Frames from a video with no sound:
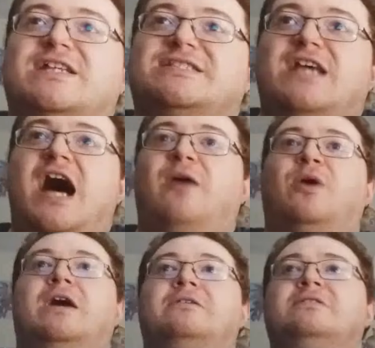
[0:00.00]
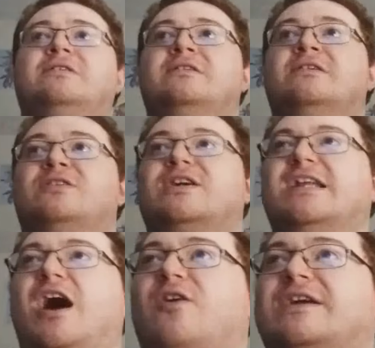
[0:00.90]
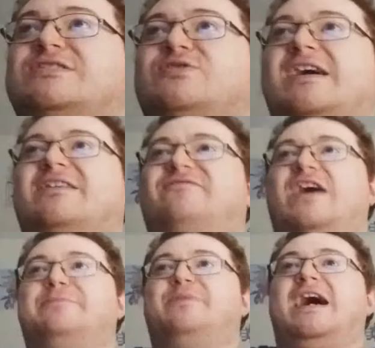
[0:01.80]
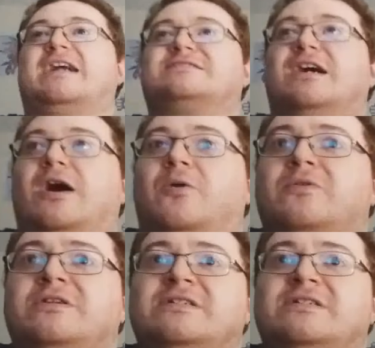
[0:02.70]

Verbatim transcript: Look at Otis trying to fight back, though.